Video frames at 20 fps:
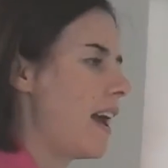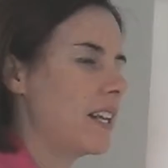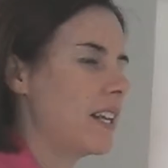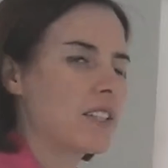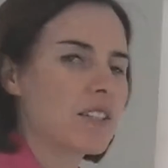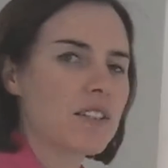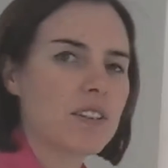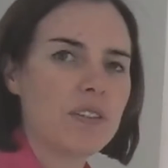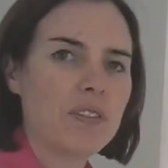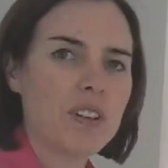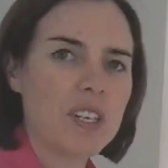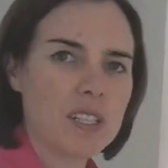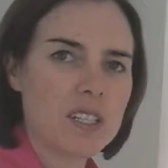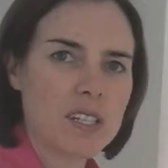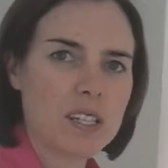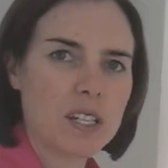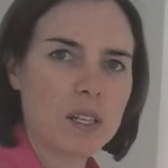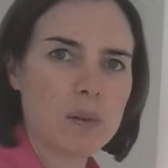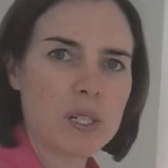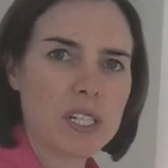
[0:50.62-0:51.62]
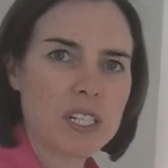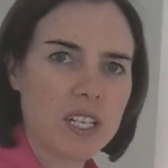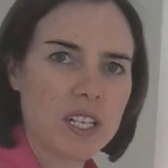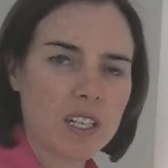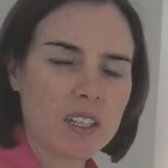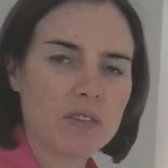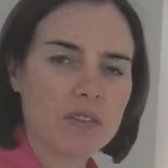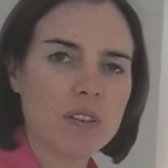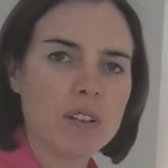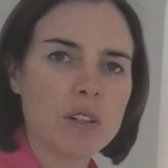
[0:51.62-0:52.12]
And the first thing we
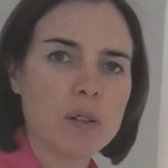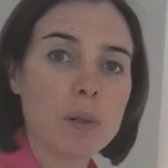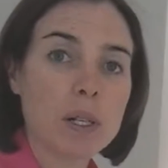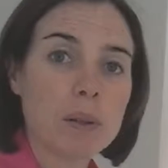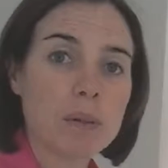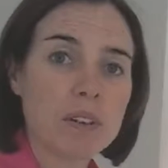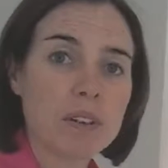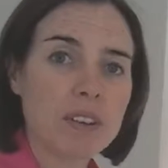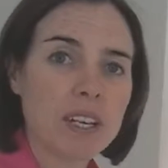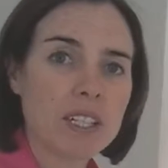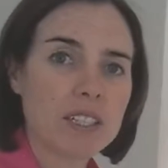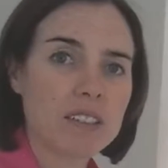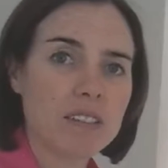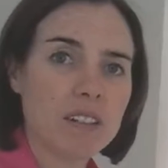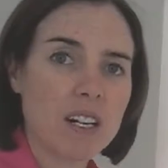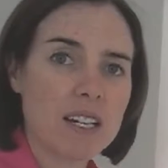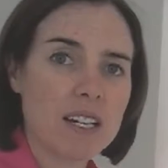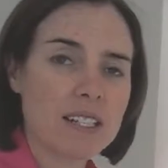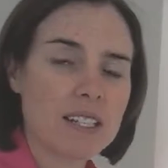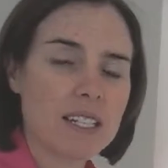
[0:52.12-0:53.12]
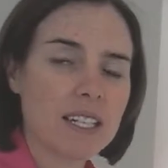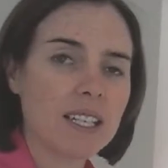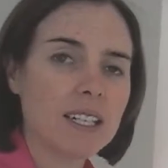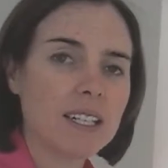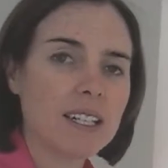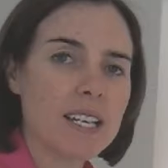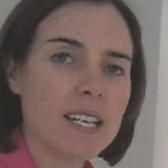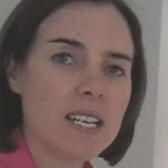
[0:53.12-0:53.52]
check for when we're factorising